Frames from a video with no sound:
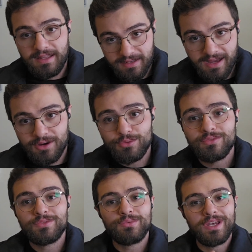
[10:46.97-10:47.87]
And
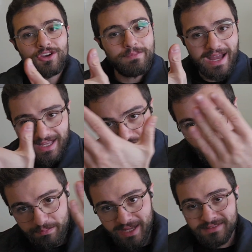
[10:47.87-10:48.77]
now we look back
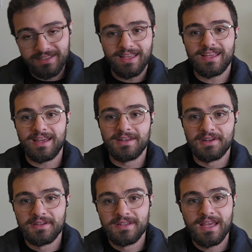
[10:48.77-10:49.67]
at your painting
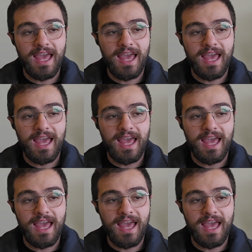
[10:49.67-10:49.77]
again,